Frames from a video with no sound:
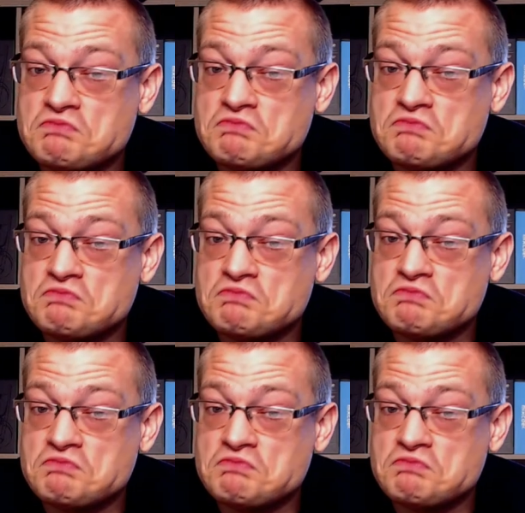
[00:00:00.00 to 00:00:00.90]
No idea
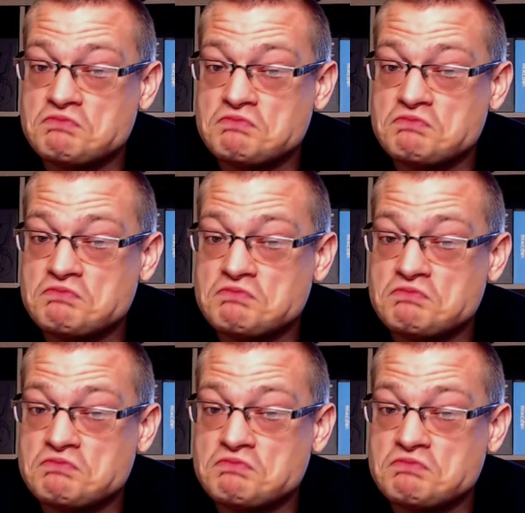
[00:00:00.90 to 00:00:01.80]
what I did with it. It's
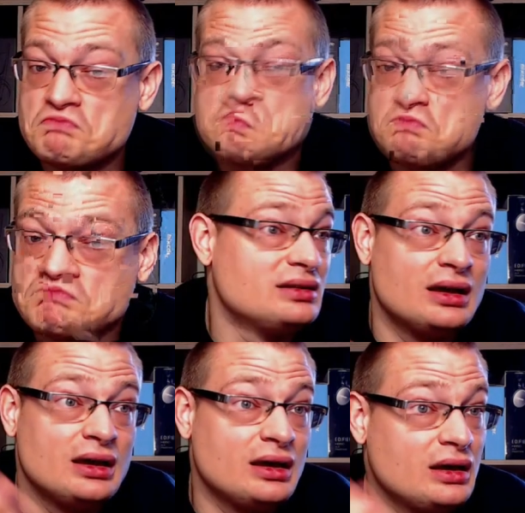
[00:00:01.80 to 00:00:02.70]
somewhere in
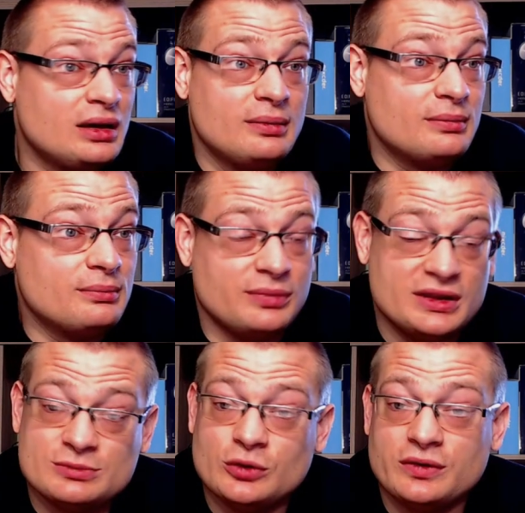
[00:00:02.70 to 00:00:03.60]

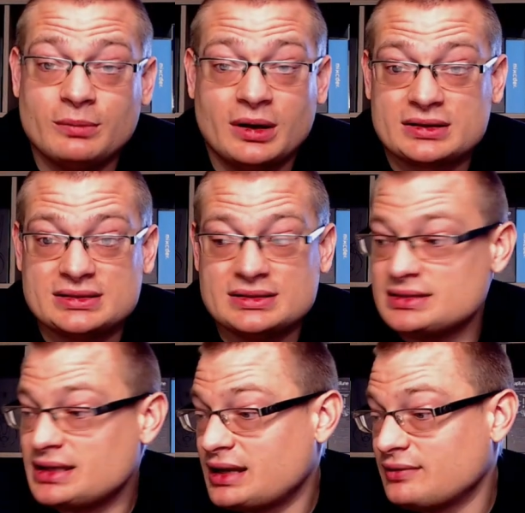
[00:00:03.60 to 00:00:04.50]
these moving boxes
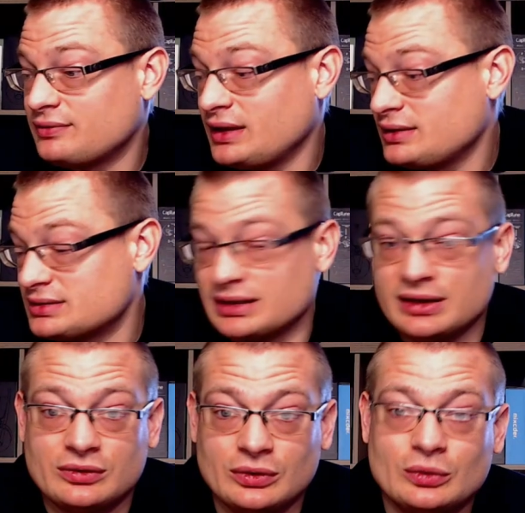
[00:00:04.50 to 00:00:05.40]
that I've yet to
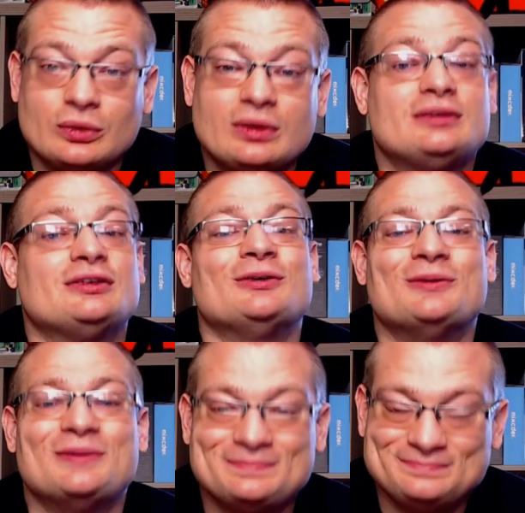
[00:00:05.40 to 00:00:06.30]
get to.
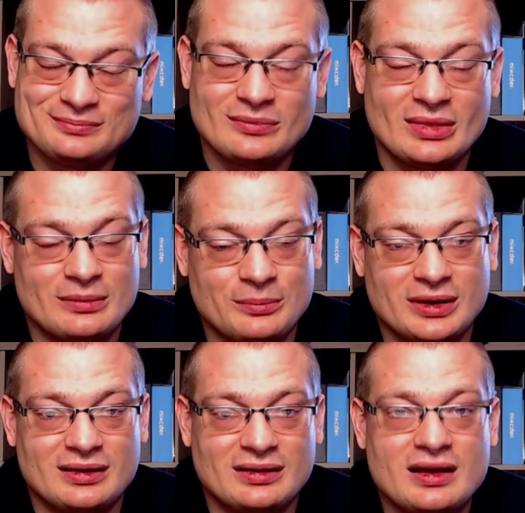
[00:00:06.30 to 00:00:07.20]
So,
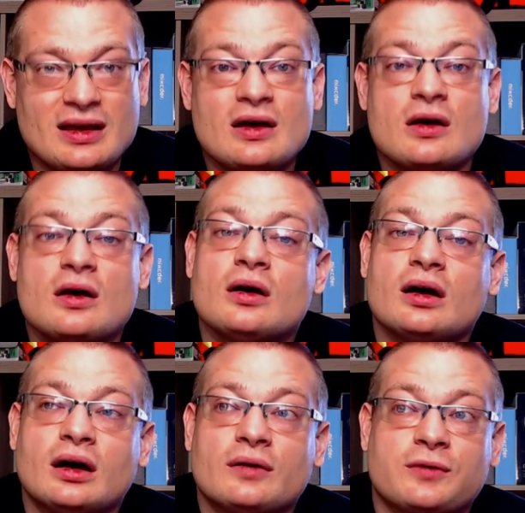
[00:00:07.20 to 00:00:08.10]
but
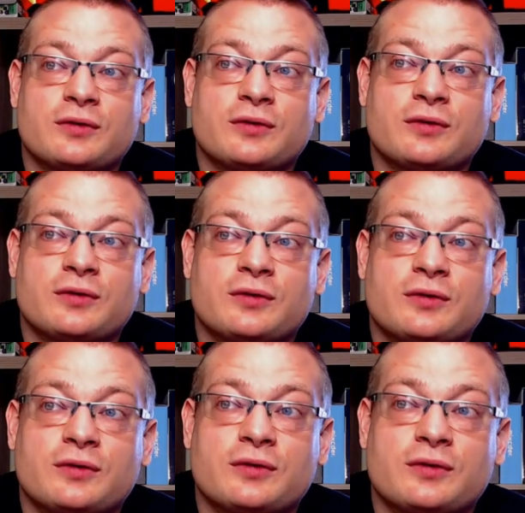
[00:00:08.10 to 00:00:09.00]
for all intents and
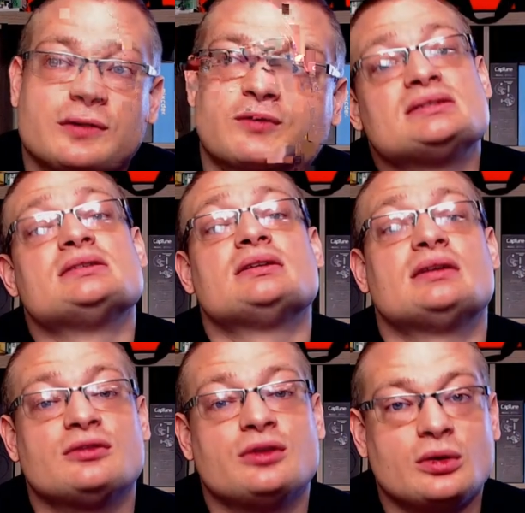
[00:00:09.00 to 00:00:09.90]
purposes,
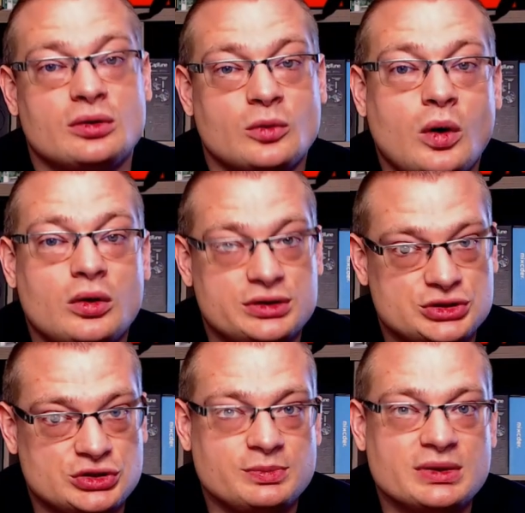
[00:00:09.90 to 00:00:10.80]
the quality
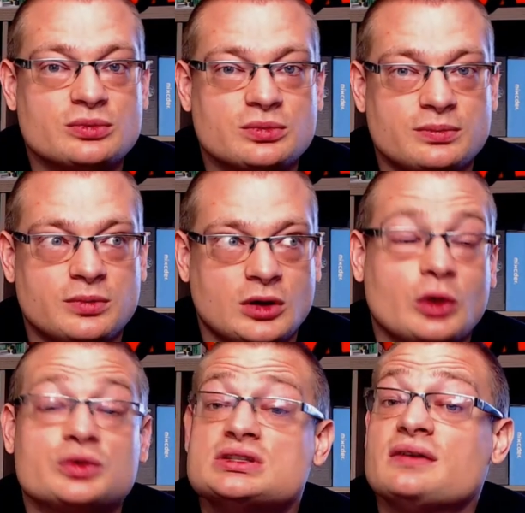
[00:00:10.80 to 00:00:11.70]
should be
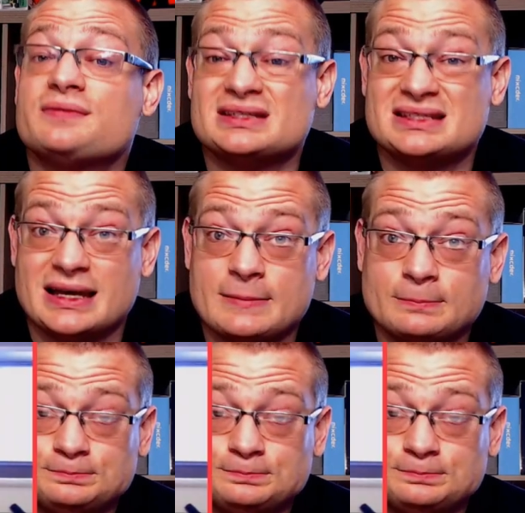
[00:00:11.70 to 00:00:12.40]
close enough to same.